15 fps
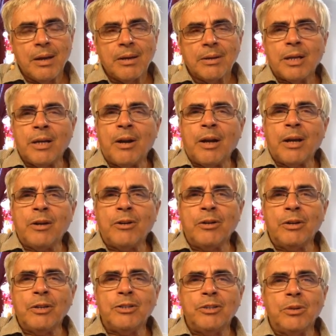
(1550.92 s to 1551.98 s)
Can I
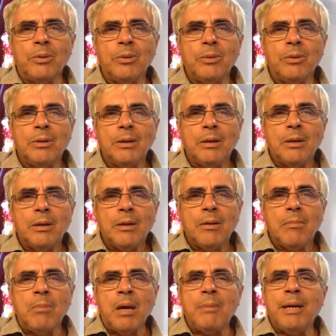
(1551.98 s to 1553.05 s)
encourage you,
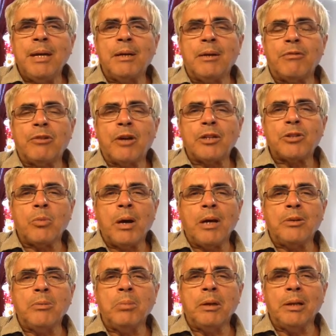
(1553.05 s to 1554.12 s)
maybe in a fresh way,
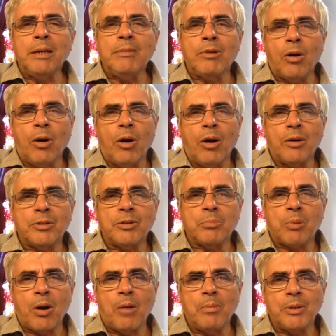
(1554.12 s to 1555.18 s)
to believe God's
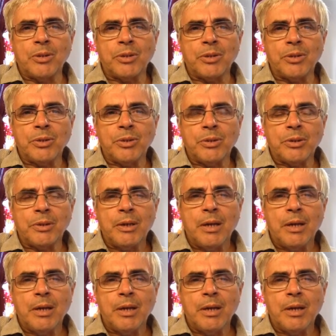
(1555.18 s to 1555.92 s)
promises?